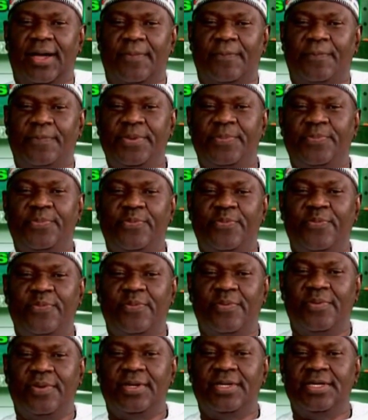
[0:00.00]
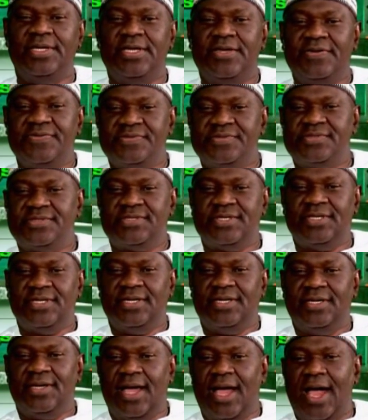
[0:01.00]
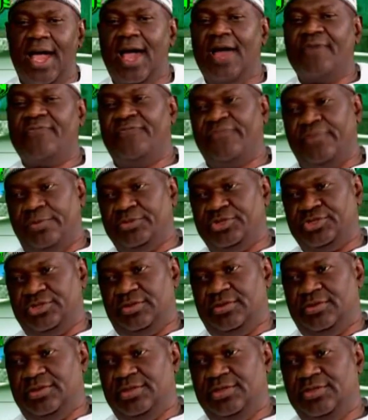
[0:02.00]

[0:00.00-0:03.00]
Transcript: People gives half information.